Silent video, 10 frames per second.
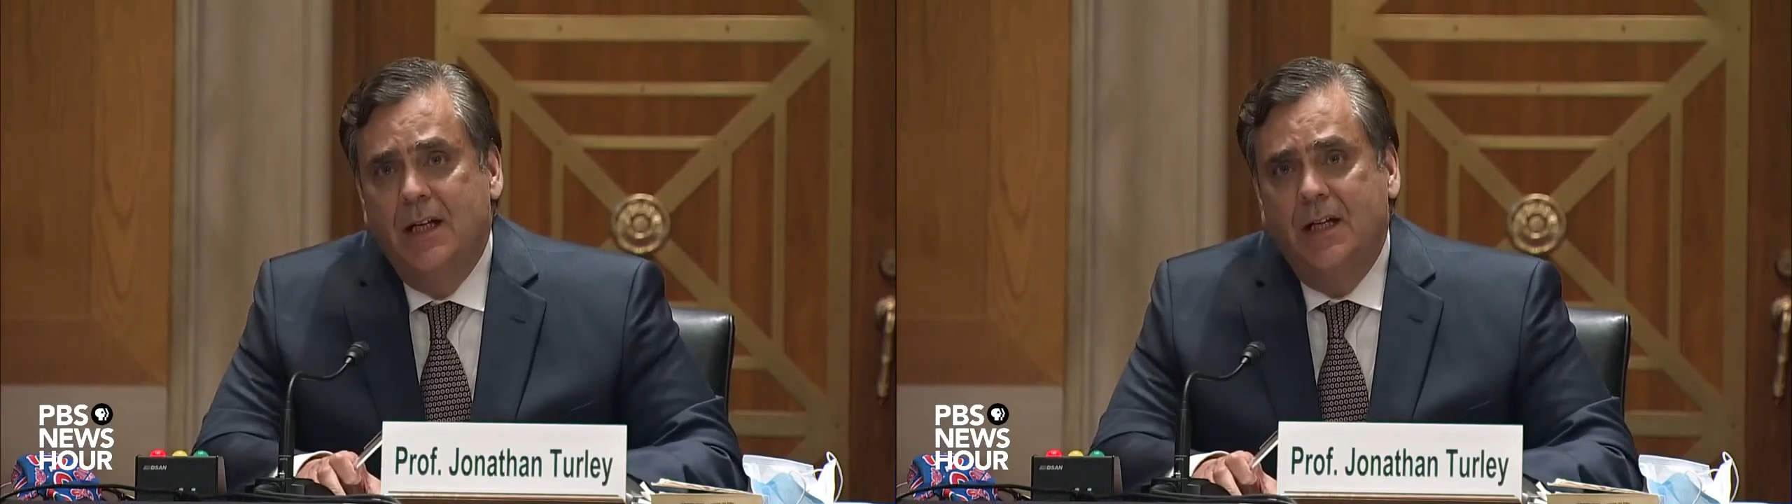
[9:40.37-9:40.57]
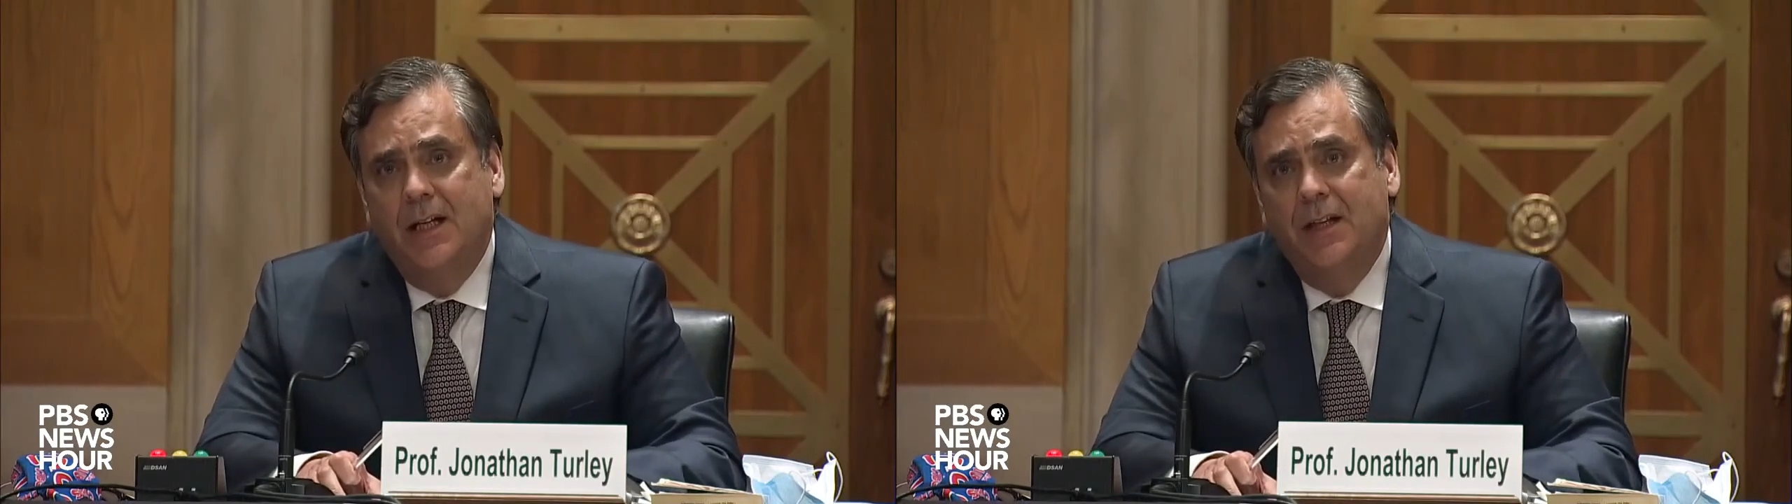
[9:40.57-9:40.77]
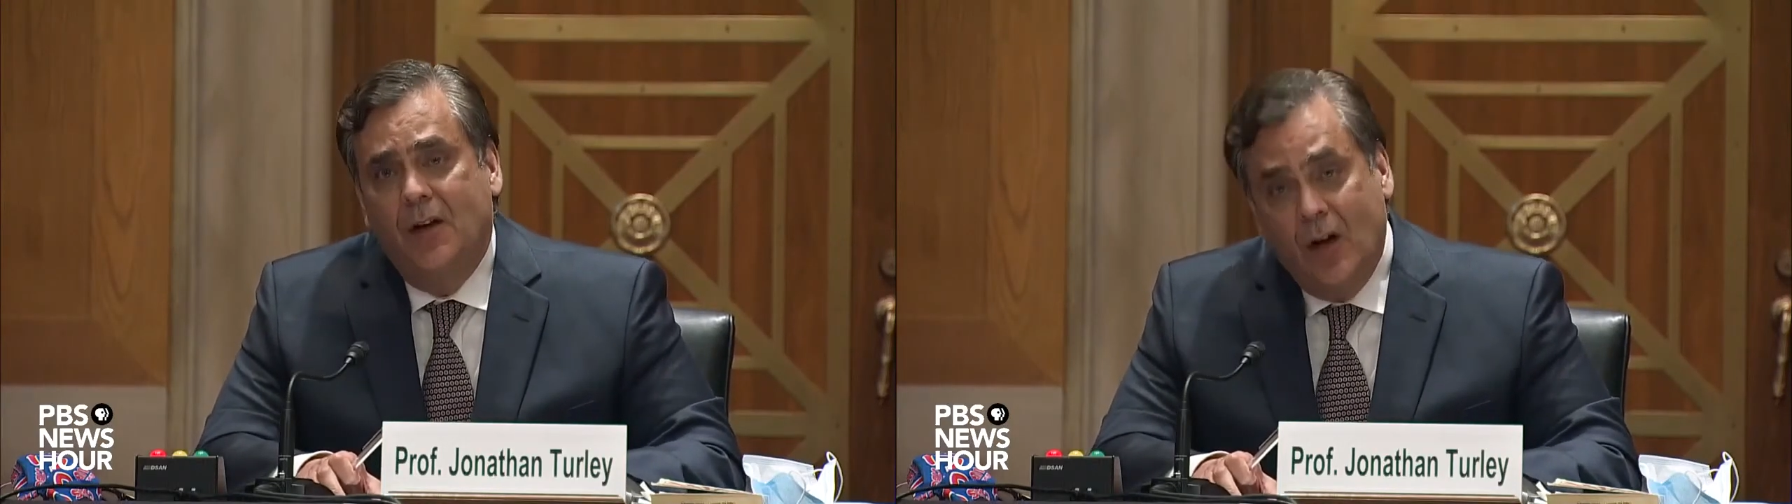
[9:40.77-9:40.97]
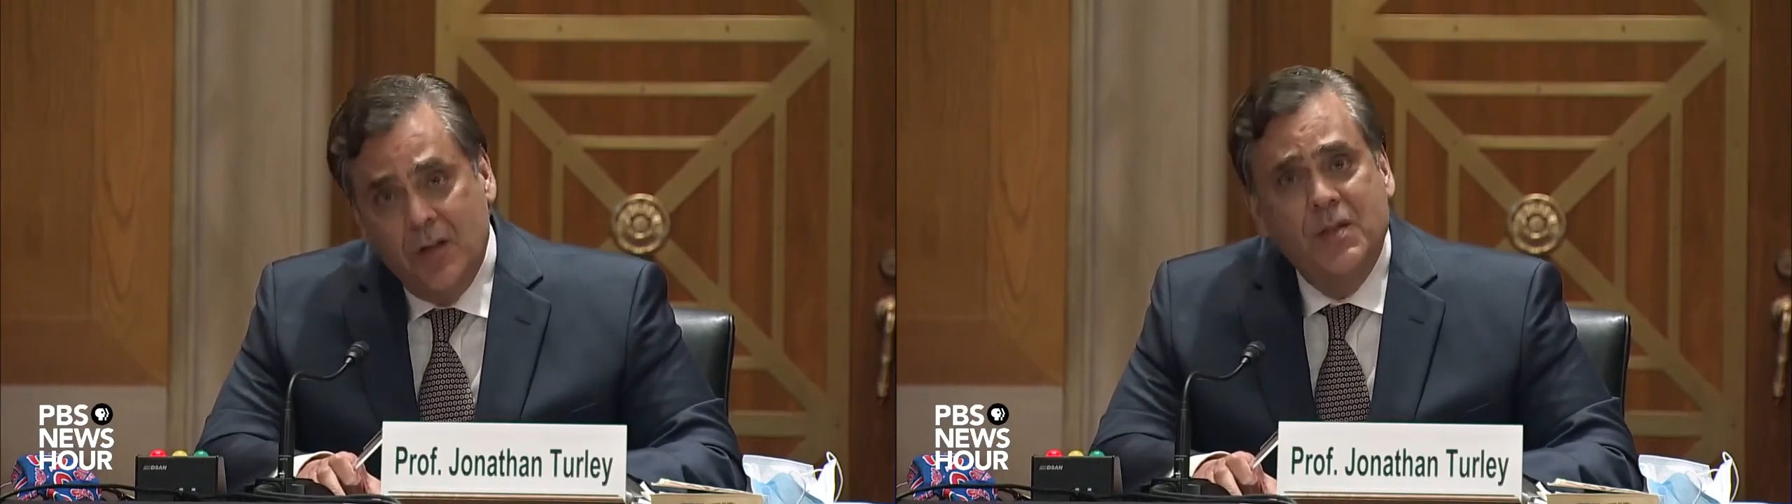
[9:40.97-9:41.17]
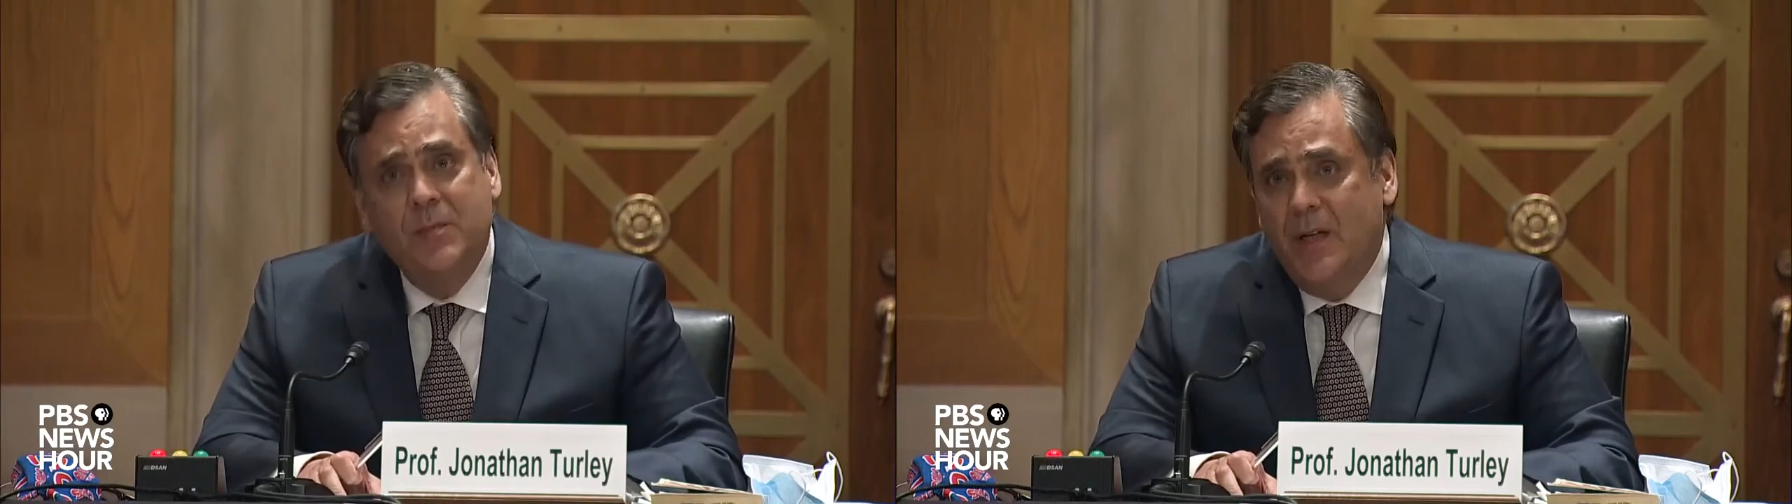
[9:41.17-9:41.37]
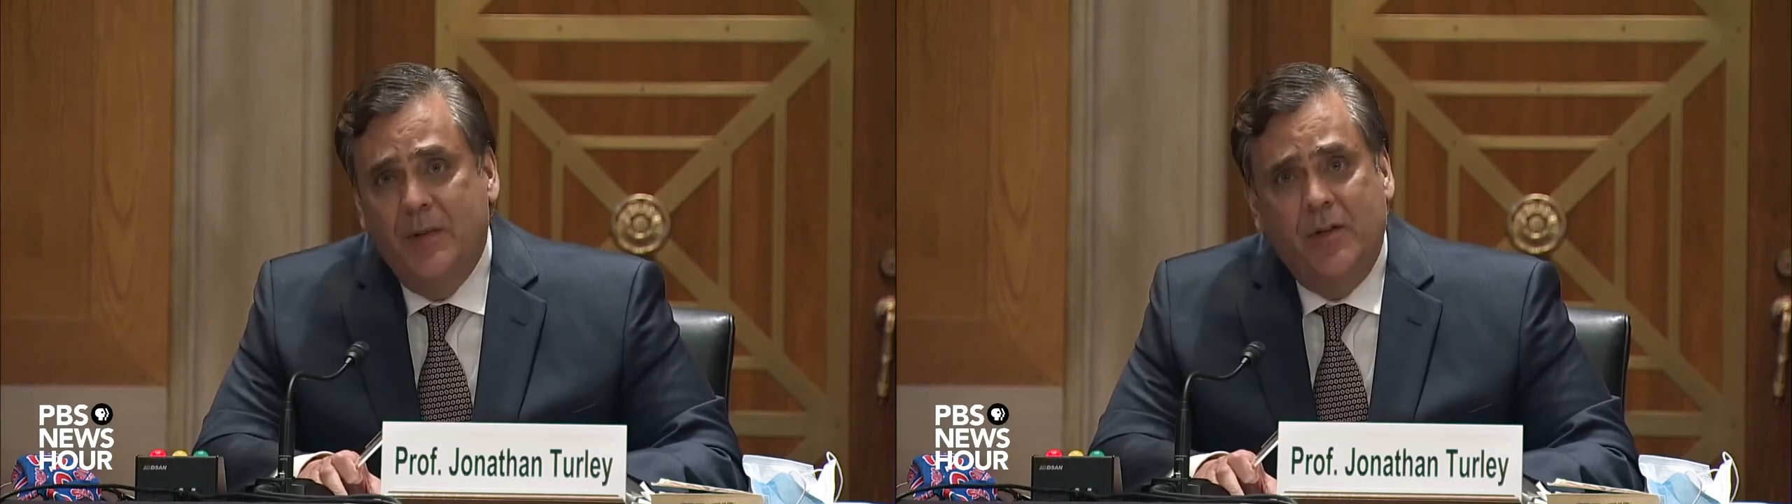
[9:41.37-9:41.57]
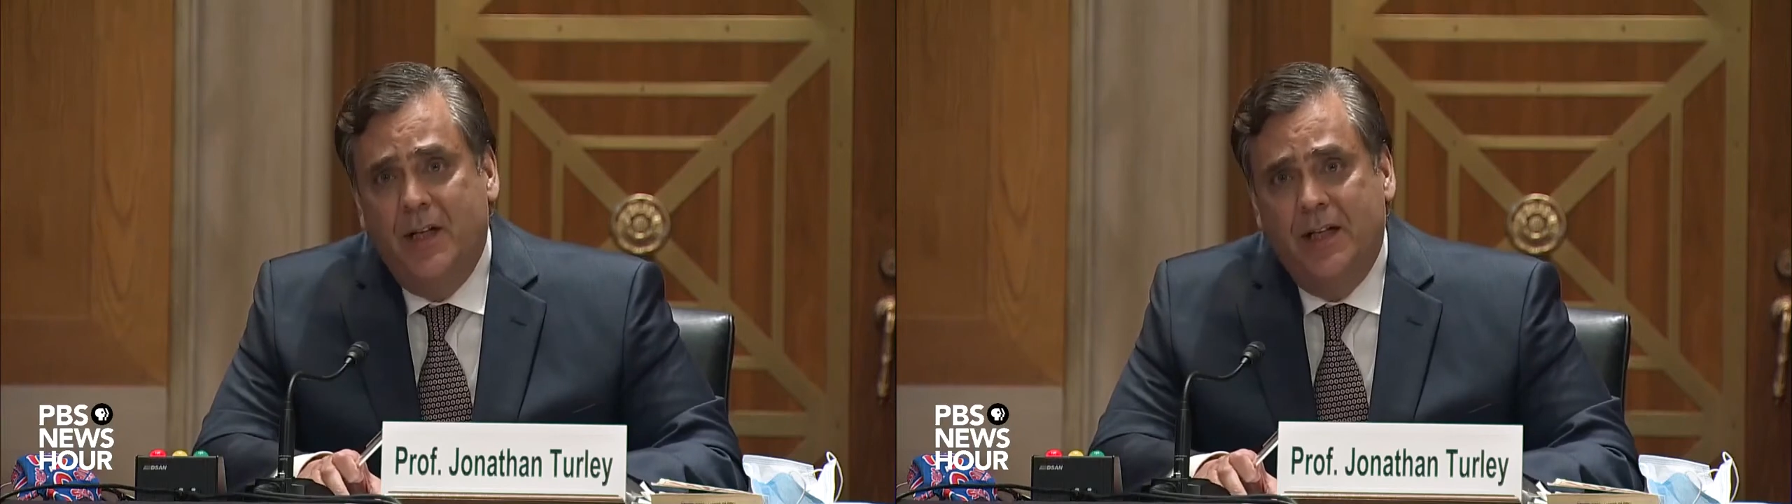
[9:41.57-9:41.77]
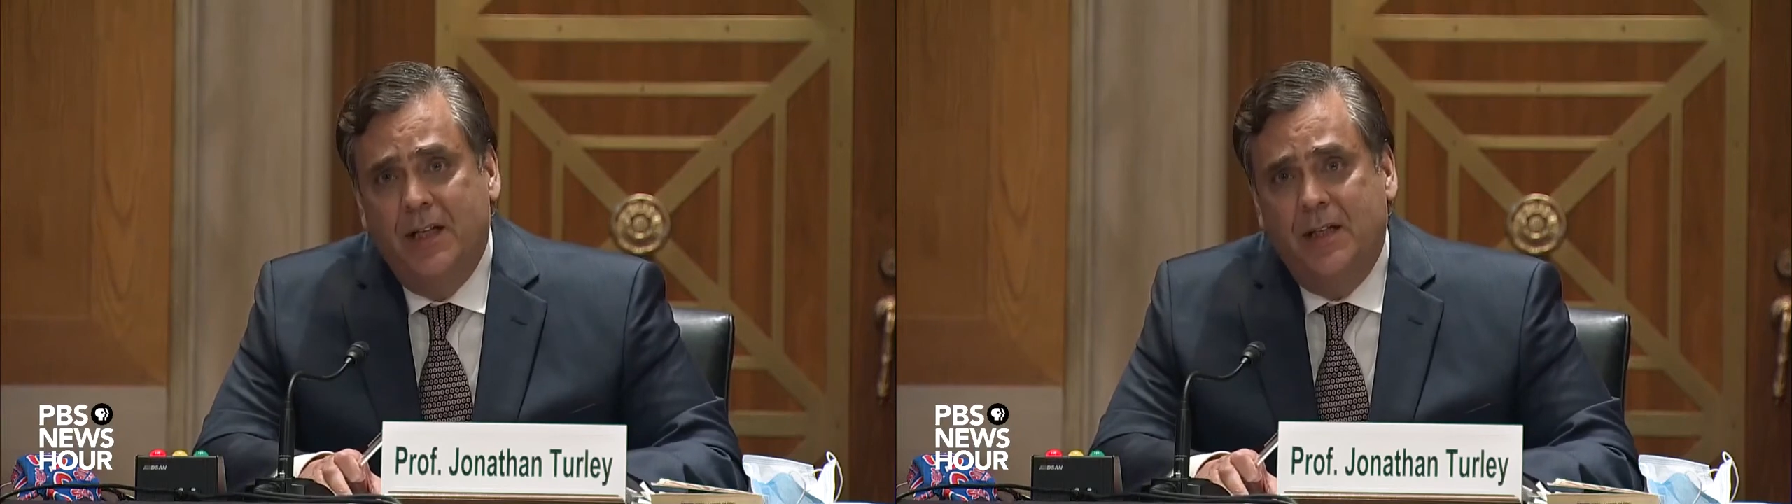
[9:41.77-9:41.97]
There are some
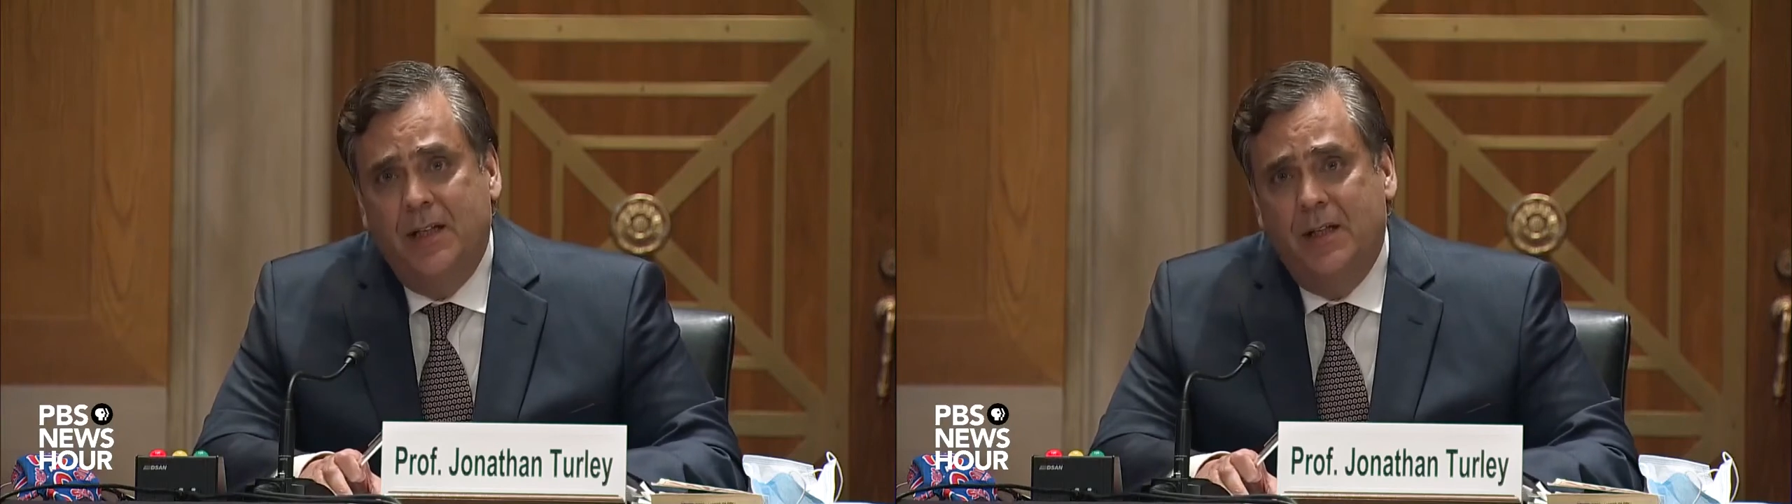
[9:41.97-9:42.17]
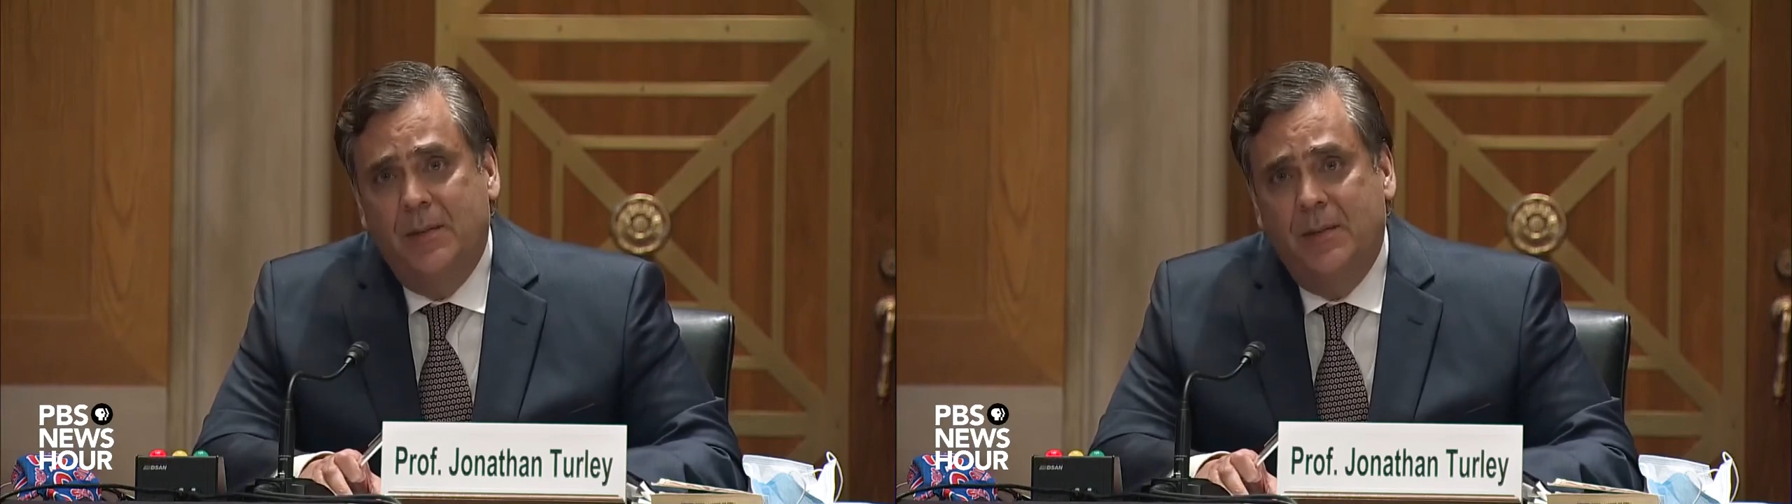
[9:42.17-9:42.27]
Democratic